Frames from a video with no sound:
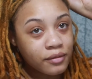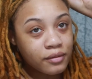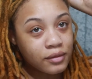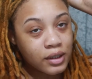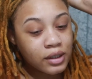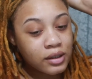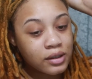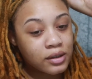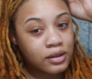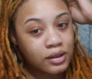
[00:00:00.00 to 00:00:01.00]
it is
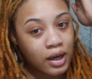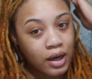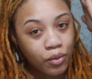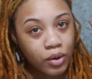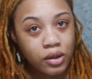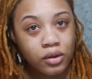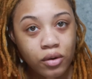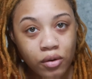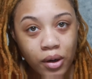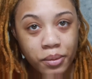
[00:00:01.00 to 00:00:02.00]
not wanting to
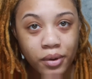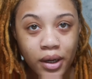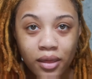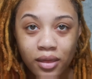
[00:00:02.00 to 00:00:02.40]
cooperate.